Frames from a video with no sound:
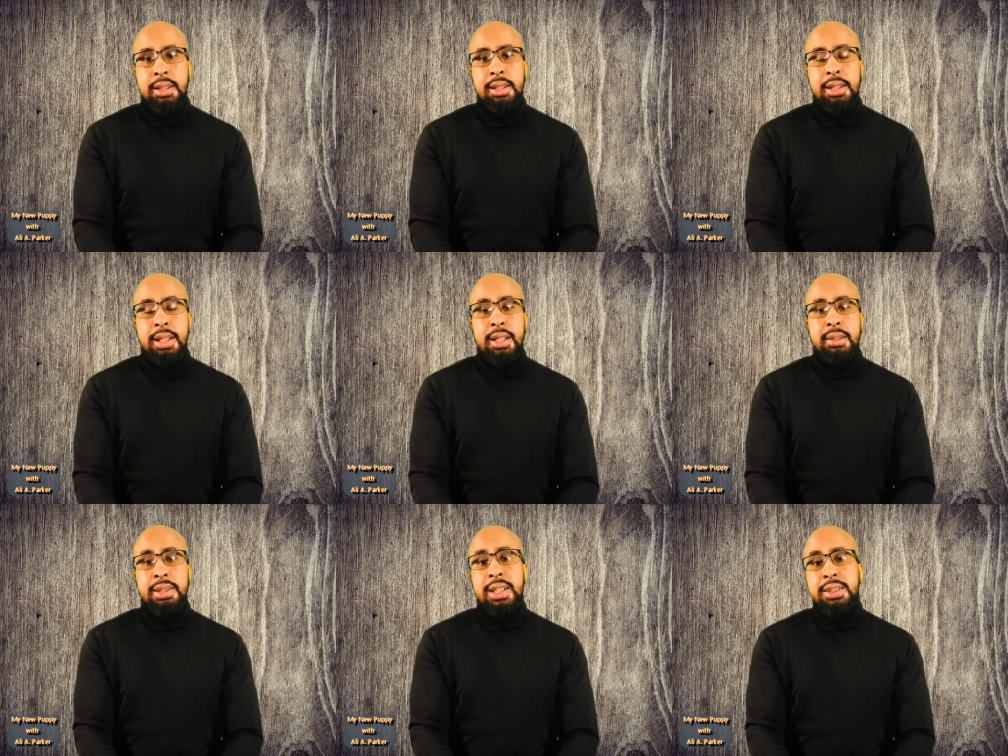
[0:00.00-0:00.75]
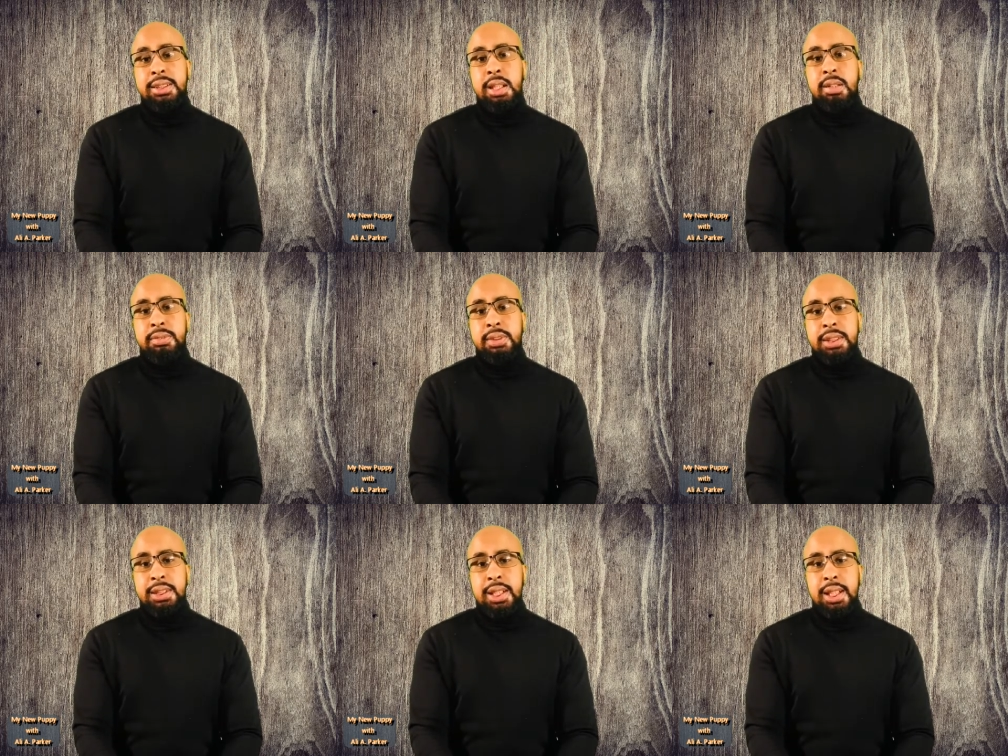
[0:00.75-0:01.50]
Now, that's all for
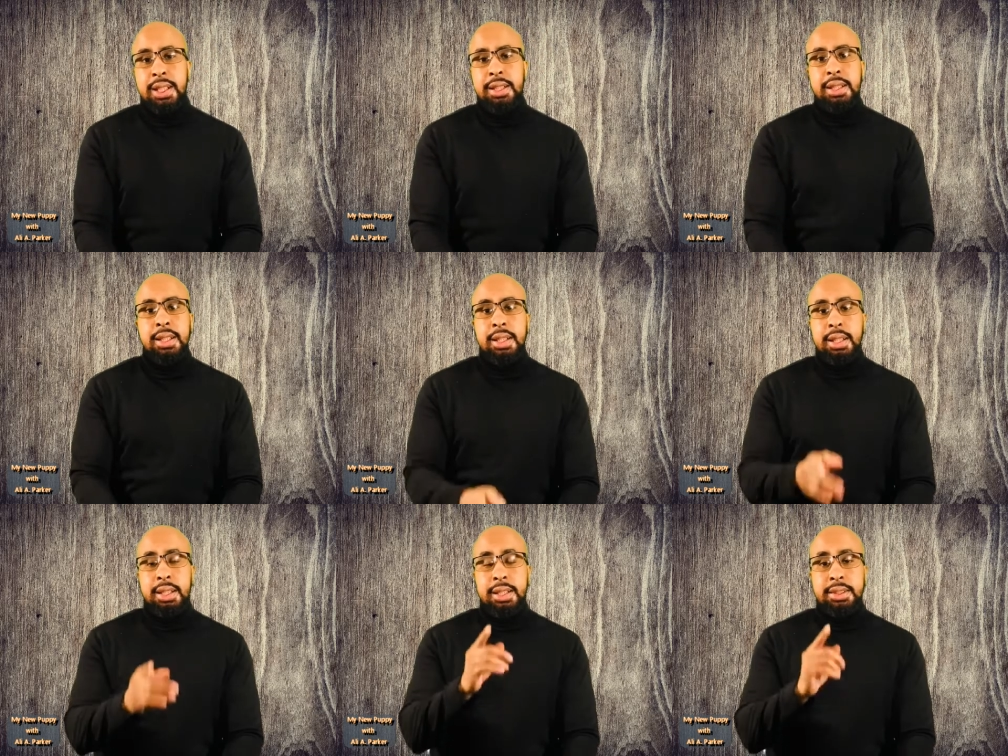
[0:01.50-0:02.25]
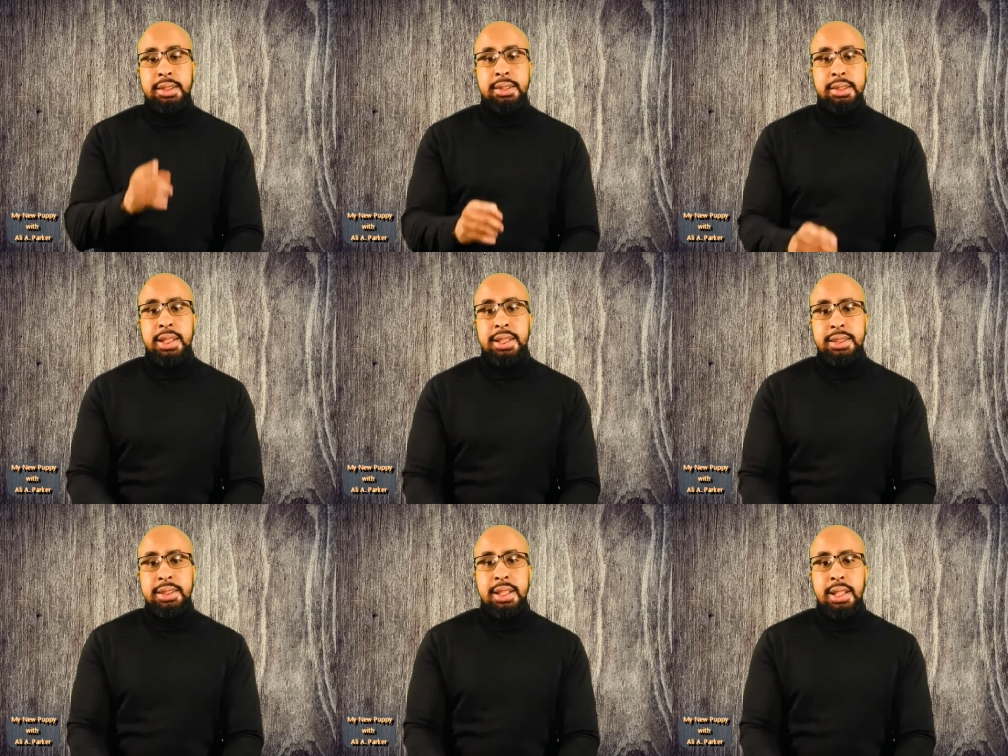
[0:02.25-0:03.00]
today, and until
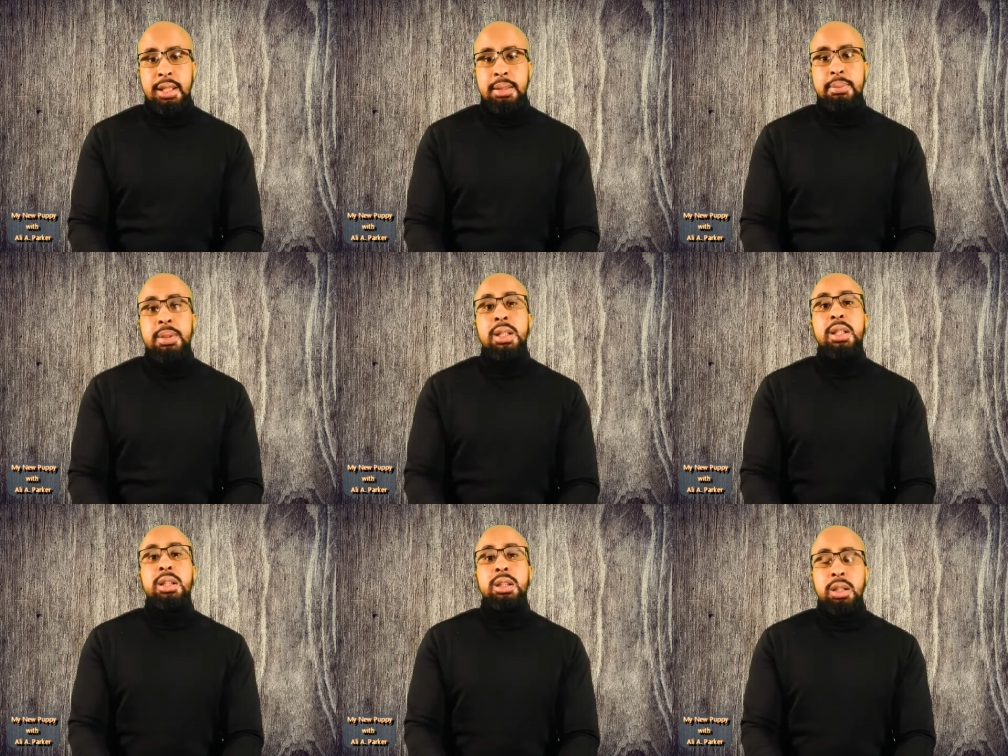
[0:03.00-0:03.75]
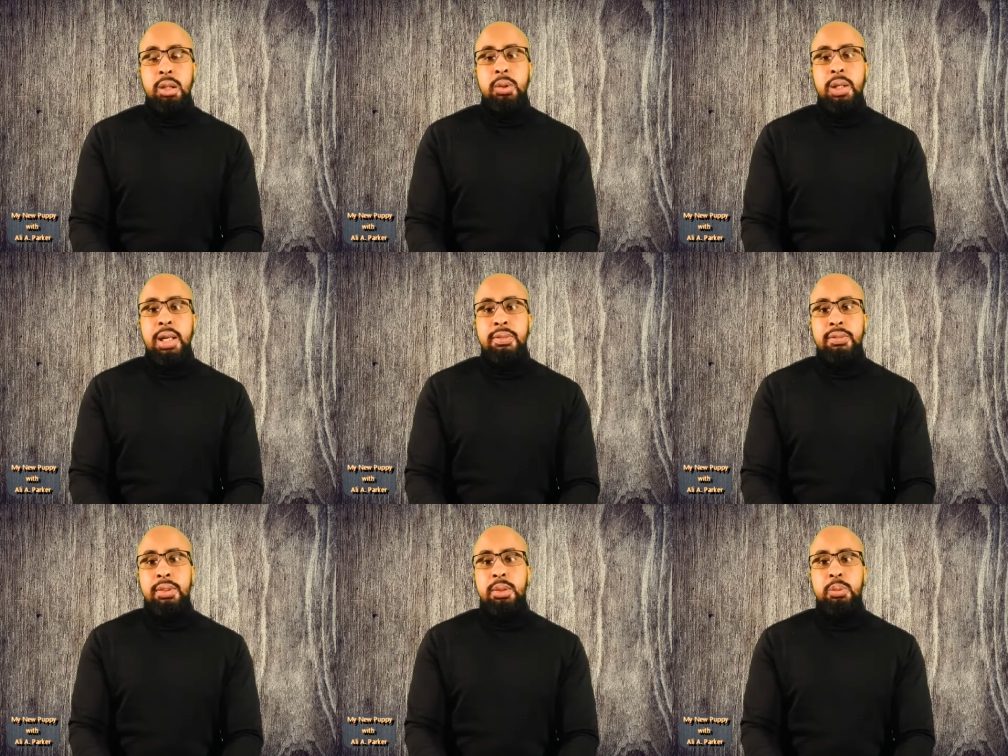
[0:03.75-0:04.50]
next time, go have
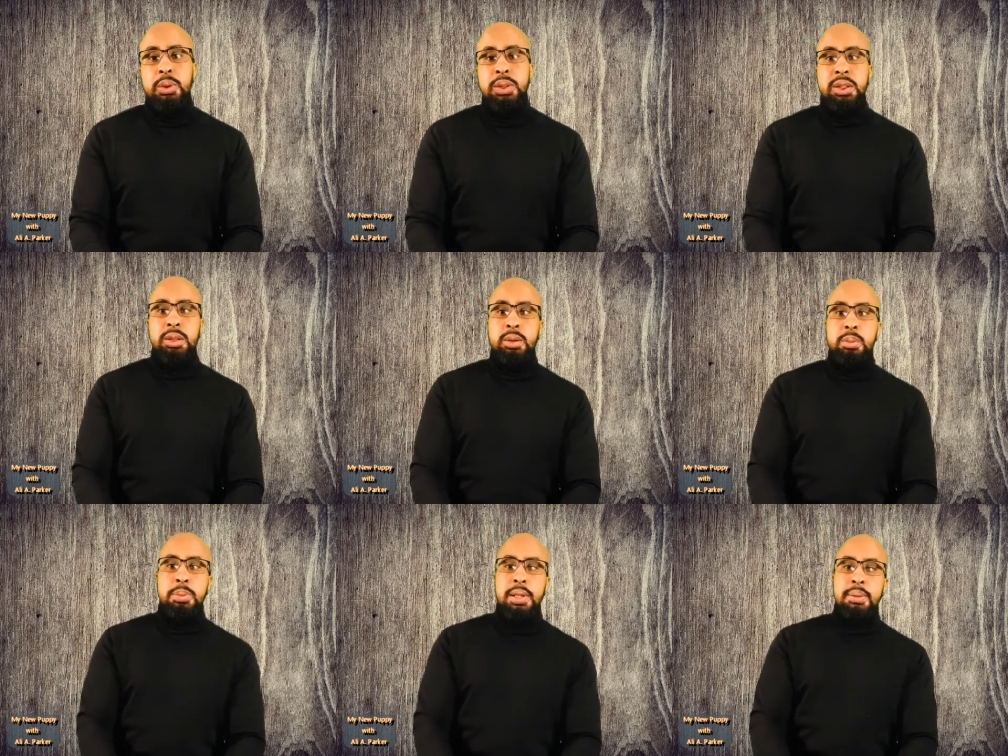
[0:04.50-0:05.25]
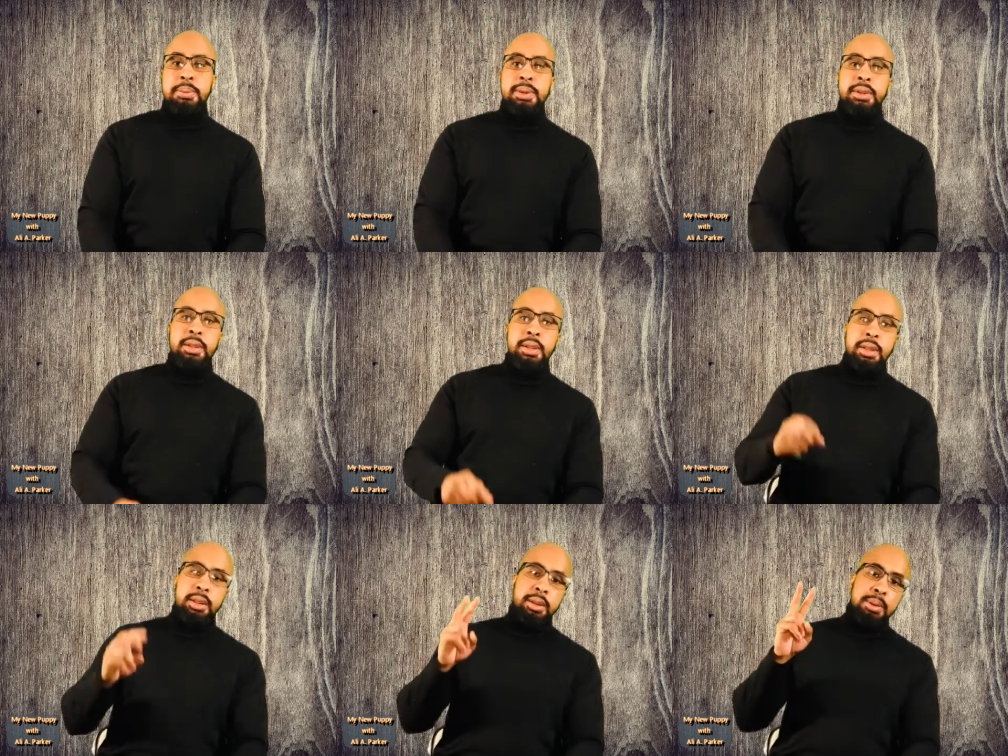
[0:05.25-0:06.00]
fun with your new pup.
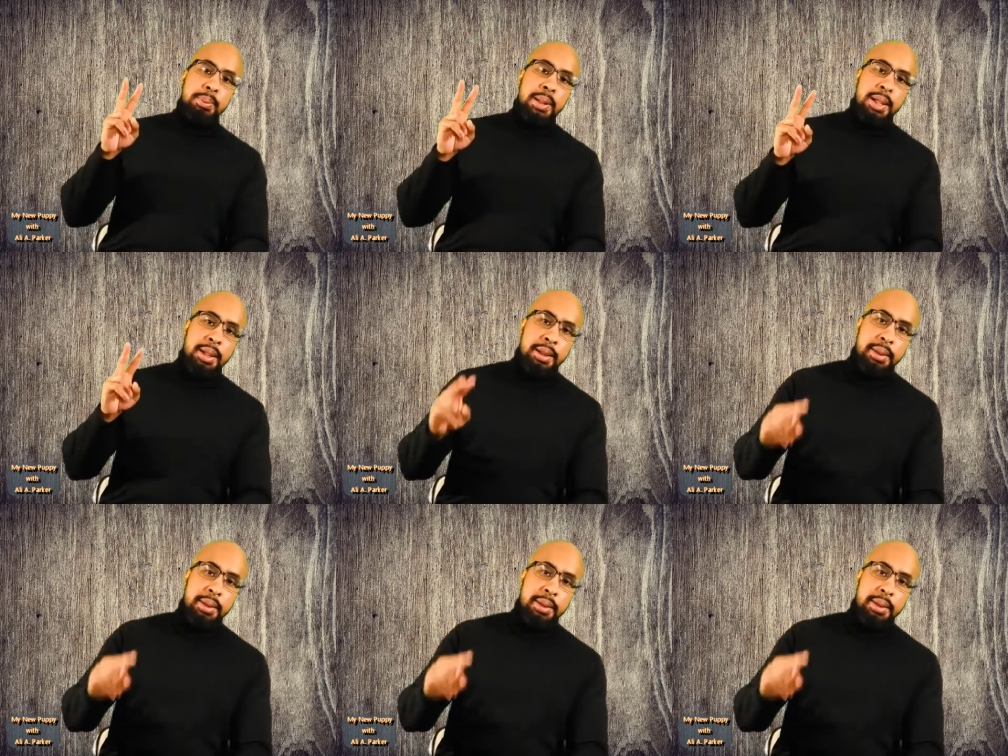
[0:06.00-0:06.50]
Goodbye.